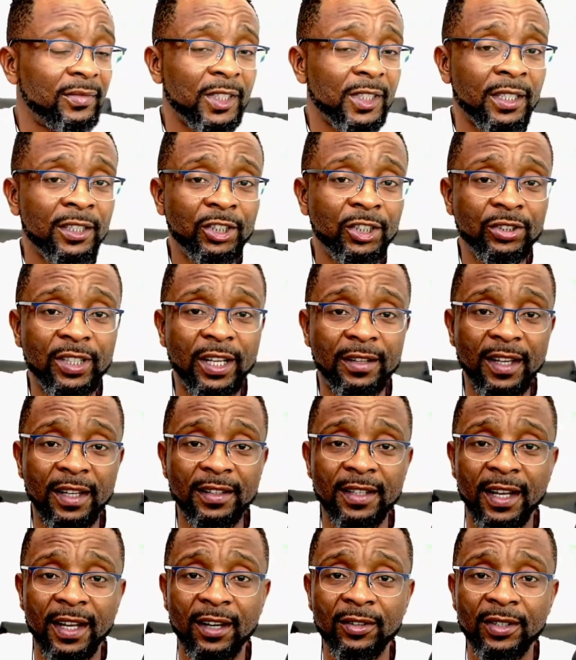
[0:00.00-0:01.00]
Do you get that
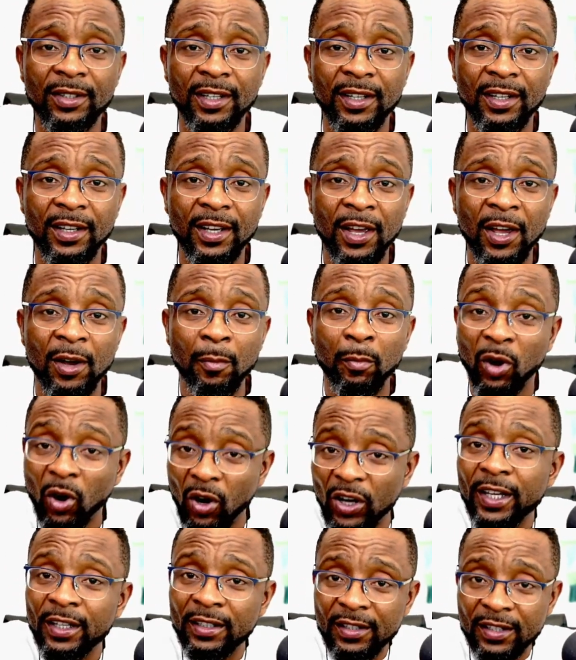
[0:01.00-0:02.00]
now? But
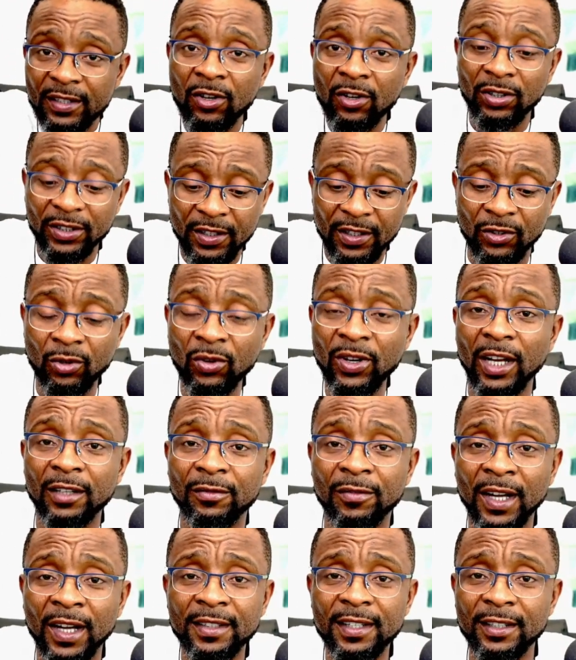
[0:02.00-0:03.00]
it's got its own
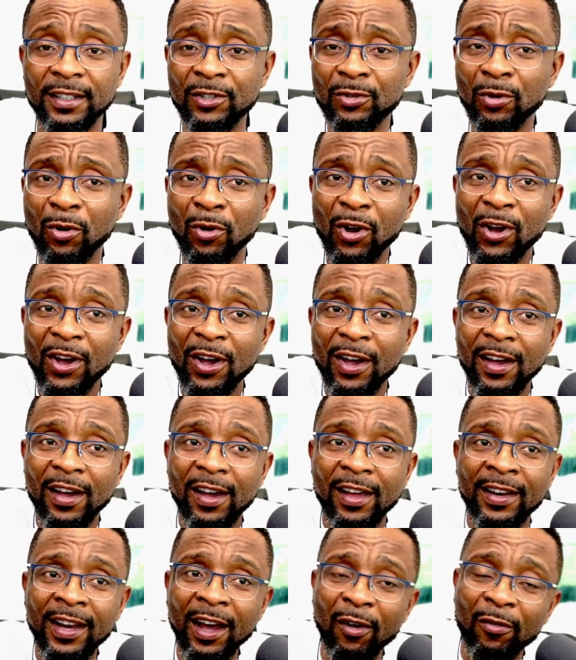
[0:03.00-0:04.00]
advantage. So
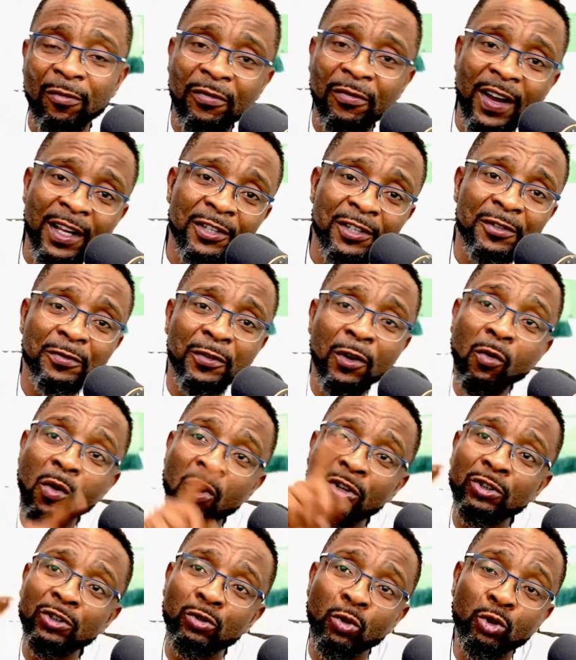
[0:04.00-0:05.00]
now fast
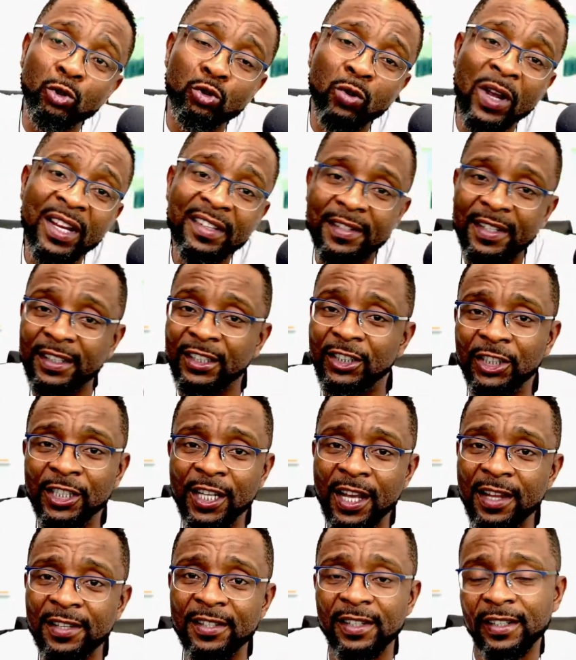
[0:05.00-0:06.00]
forward to 20
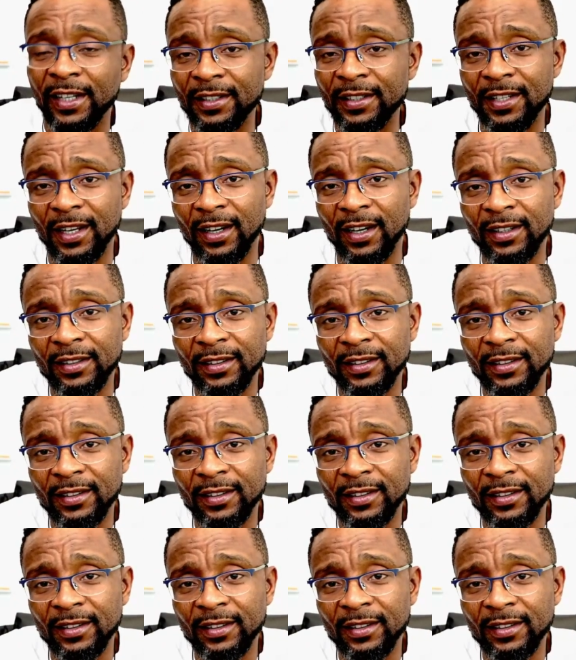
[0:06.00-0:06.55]
years later,